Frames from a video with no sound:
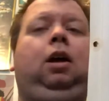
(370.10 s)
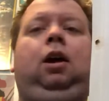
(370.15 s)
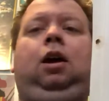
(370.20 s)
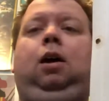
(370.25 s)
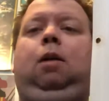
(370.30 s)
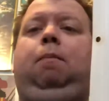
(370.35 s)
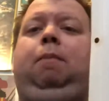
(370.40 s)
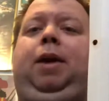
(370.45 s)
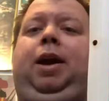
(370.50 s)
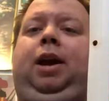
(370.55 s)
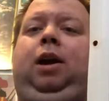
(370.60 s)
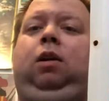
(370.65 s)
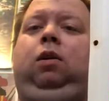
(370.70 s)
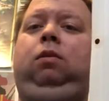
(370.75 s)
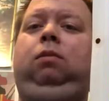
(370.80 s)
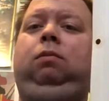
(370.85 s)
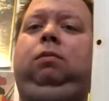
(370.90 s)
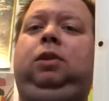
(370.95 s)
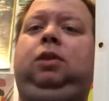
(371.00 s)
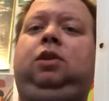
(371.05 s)

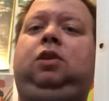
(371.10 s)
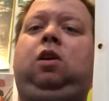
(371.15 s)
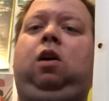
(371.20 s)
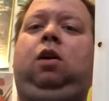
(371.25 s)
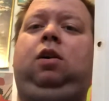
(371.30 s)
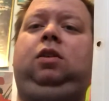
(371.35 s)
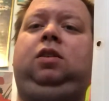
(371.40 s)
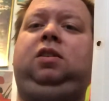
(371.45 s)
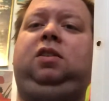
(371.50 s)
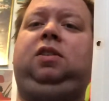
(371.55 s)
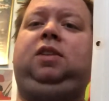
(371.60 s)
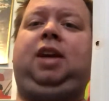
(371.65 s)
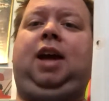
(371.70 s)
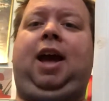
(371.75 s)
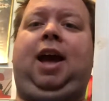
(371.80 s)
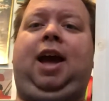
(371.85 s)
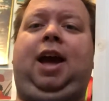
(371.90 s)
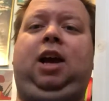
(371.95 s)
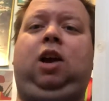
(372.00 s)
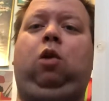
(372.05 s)
male is called a
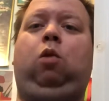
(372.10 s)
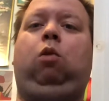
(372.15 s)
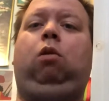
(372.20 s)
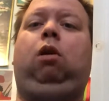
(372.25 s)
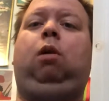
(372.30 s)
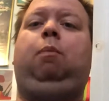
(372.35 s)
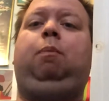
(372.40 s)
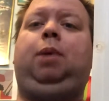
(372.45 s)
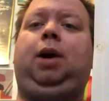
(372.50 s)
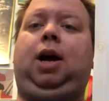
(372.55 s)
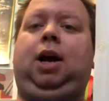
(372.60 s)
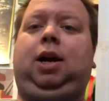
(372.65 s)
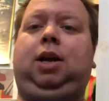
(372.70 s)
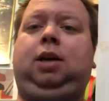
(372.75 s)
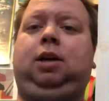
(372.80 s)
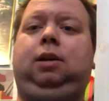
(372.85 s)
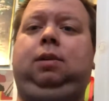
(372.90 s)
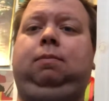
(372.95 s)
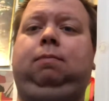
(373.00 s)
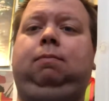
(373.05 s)
stag or a buck.
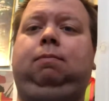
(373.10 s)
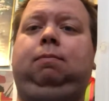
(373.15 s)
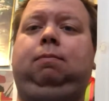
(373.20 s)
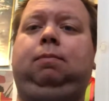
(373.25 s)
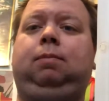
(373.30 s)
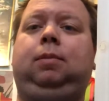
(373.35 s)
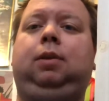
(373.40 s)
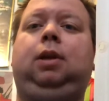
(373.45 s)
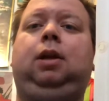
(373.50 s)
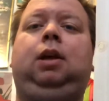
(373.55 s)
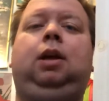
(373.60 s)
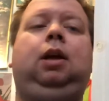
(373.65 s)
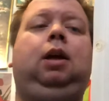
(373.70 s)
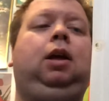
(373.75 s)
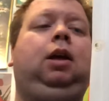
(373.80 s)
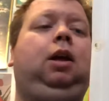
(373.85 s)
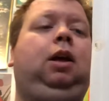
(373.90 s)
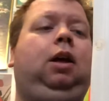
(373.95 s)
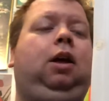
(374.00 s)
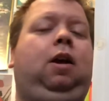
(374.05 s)

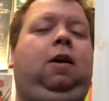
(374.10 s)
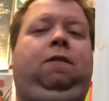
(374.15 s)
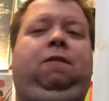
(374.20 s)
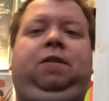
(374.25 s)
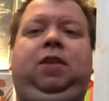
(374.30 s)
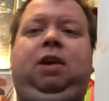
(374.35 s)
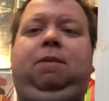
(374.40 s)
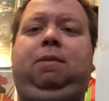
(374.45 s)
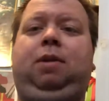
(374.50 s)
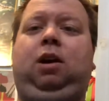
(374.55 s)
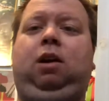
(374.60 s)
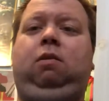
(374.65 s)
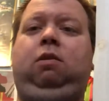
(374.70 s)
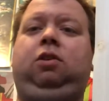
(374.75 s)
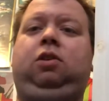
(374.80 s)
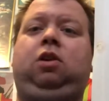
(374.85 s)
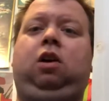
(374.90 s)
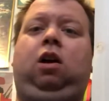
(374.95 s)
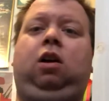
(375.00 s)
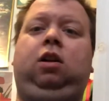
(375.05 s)
A female is
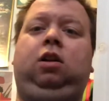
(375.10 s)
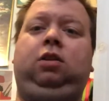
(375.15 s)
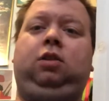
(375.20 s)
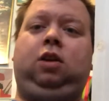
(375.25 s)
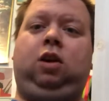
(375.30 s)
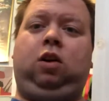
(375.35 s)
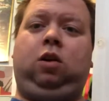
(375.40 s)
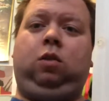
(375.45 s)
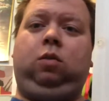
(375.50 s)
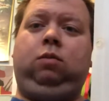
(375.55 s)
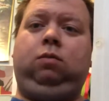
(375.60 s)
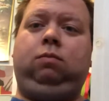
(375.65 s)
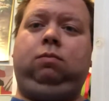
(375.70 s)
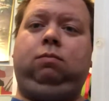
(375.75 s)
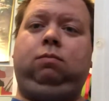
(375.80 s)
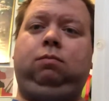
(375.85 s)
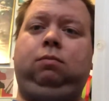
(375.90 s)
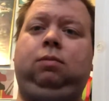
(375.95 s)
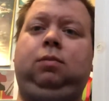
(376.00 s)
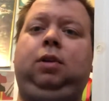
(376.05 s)
called a doe,
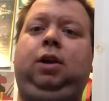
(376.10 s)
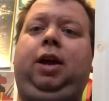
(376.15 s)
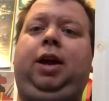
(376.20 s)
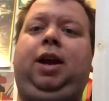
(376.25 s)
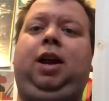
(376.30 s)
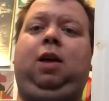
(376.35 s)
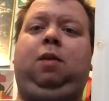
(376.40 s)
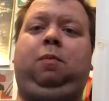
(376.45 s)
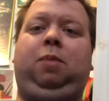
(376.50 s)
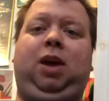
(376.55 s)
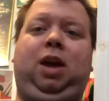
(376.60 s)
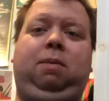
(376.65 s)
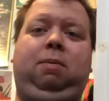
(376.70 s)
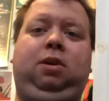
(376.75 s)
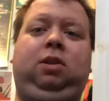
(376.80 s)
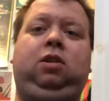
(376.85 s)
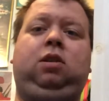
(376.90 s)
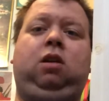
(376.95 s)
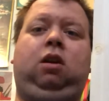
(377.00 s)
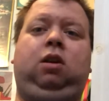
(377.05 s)
and a baby
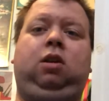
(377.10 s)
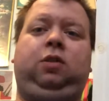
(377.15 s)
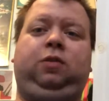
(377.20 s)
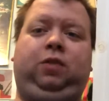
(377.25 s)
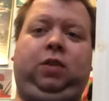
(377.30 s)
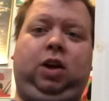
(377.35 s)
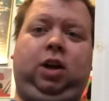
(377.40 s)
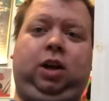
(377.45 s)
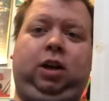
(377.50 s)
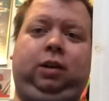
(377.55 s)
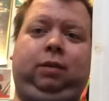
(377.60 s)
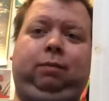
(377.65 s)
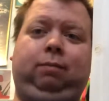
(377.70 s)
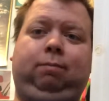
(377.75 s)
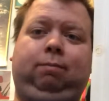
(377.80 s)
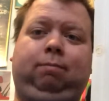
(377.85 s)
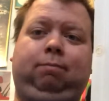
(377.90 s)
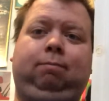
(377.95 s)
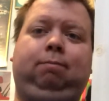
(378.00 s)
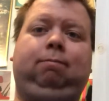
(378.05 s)
is called a fawn.
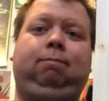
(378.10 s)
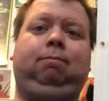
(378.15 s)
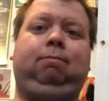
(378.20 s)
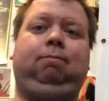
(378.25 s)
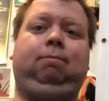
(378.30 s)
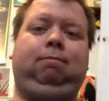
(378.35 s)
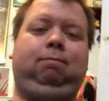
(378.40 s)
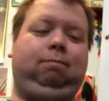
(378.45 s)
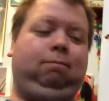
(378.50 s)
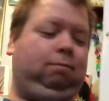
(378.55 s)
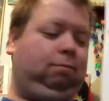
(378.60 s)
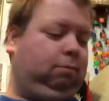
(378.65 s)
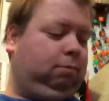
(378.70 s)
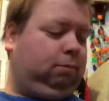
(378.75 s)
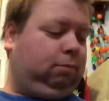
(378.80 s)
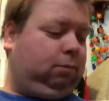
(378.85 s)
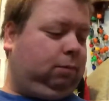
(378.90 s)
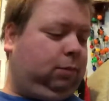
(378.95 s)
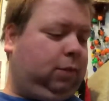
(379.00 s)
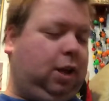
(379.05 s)

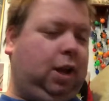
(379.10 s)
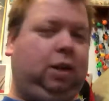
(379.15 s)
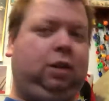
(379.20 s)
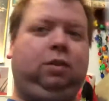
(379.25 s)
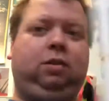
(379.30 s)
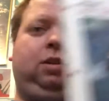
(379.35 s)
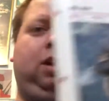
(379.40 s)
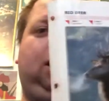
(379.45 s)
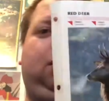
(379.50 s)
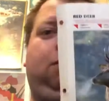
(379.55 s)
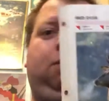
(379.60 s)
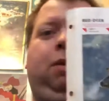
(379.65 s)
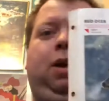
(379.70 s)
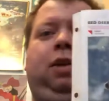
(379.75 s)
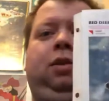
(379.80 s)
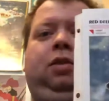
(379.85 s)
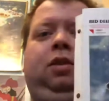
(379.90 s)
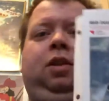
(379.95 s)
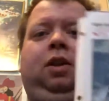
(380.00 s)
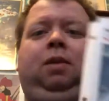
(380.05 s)
That
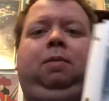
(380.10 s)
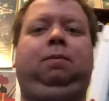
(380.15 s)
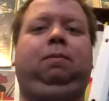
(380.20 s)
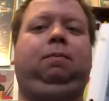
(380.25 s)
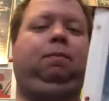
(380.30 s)
applies to them.